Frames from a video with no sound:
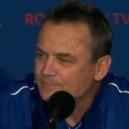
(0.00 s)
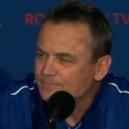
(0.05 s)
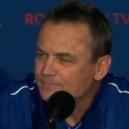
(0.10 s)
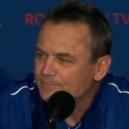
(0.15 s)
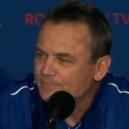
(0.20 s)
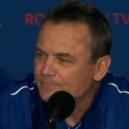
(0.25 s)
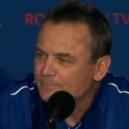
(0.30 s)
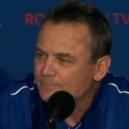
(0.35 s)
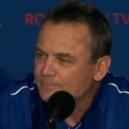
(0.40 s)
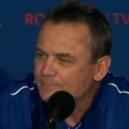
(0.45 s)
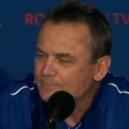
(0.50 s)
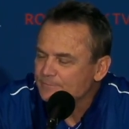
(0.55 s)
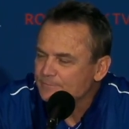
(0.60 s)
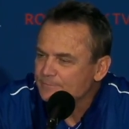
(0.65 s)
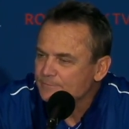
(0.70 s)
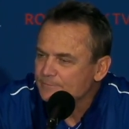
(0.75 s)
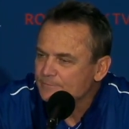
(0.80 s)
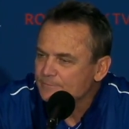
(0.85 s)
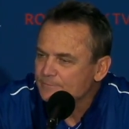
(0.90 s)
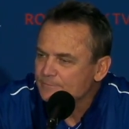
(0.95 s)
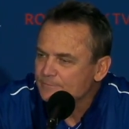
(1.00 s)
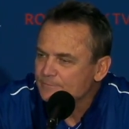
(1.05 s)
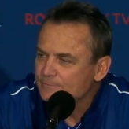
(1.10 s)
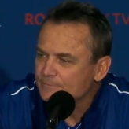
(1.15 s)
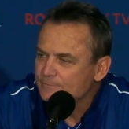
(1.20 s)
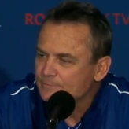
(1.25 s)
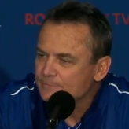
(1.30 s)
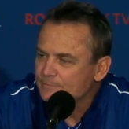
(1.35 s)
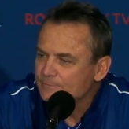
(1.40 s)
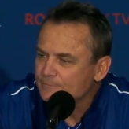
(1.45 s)

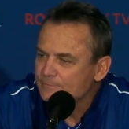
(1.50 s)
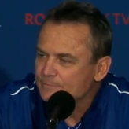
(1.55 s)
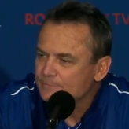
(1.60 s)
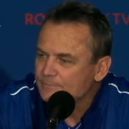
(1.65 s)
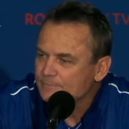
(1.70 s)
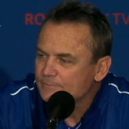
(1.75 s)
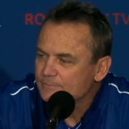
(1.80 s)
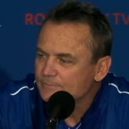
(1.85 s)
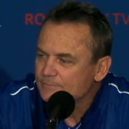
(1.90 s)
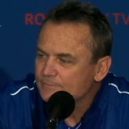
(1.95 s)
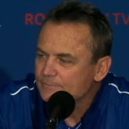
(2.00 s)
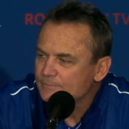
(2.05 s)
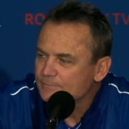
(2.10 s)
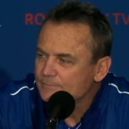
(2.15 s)
(silence)